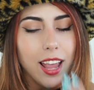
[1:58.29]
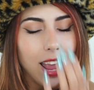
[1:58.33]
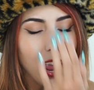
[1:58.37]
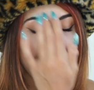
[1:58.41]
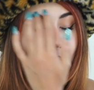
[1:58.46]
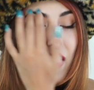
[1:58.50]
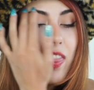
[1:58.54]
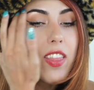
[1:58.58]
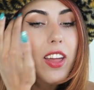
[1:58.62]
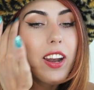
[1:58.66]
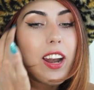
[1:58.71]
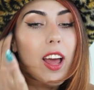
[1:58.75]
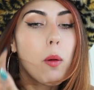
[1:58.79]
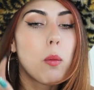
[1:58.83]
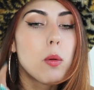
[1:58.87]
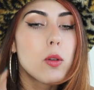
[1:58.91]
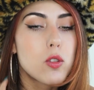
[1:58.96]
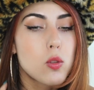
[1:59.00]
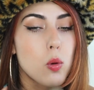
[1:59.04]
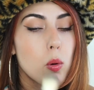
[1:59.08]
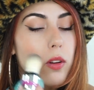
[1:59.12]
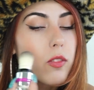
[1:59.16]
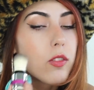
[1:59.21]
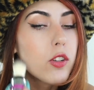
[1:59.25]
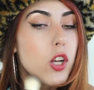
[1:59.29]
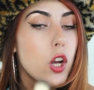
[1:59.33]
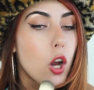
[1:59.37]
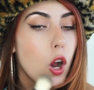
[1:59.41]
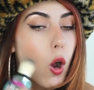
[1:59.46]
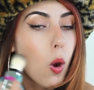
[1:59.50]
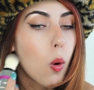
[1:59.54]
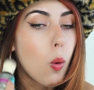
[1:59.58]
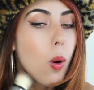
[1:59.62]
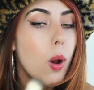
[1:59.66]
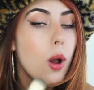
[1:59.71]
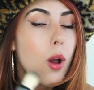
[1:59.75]
And then I will sort of
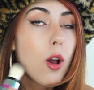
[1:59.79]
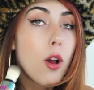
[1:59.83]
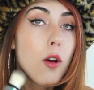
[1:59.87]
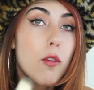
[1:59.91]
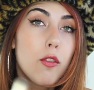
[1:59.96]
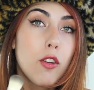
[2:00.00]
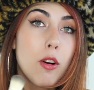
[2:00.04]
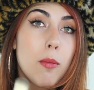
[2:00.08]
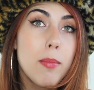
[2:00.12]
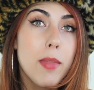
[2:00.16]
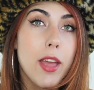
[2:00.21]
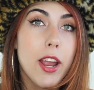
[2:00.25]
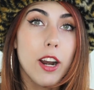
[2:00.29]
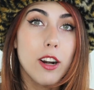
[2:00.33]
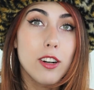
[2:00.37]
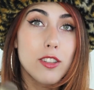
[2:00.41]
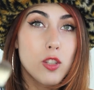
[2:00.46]
go from there.